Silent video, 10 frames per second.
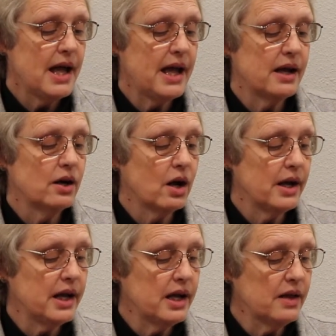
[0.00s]
And
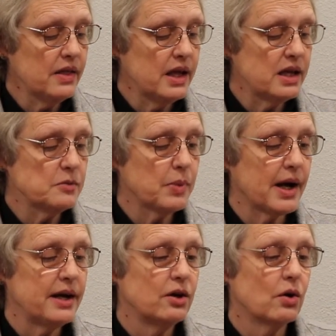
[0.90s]
in these
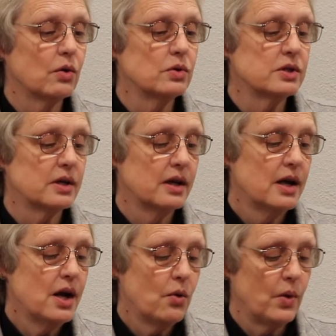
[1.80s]
pine cones,
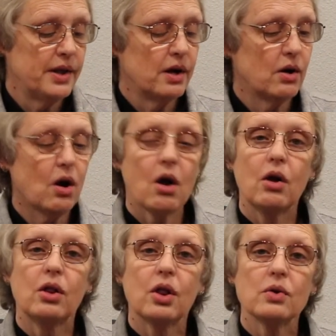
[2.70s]
when they're
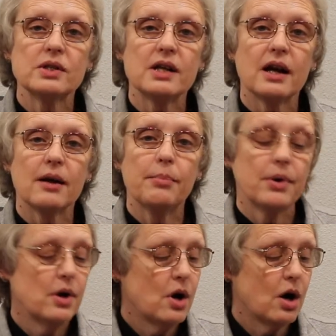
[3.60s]
all closed
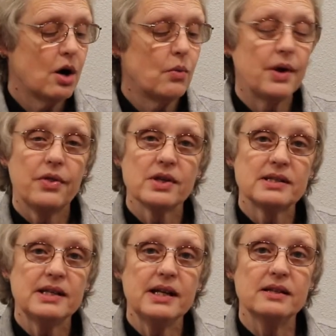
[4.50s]
up, are where the
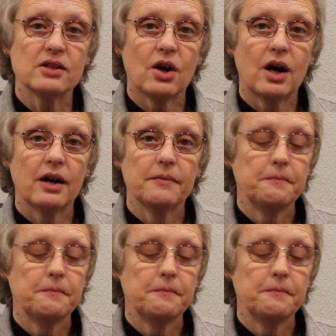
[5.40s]
seeds are.